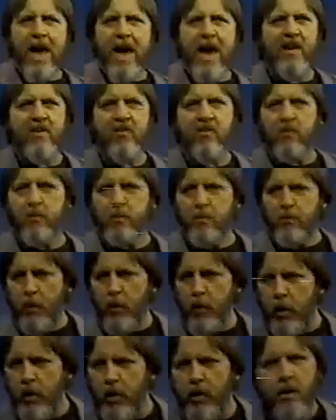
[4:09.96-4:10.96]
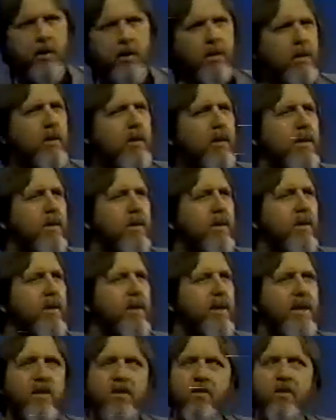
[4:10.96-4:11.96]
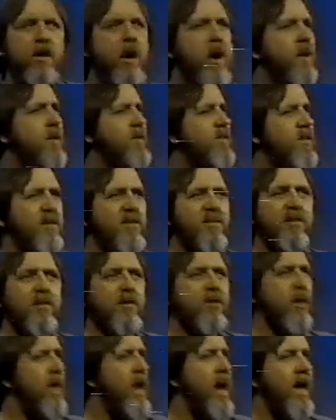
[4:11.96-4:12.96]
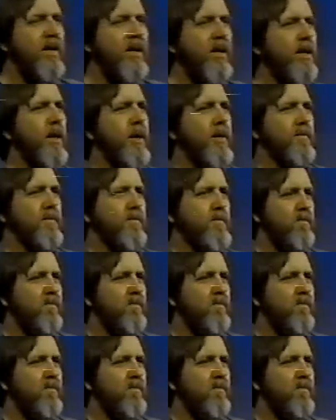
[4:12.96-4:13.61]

last book is a nonsensical idea.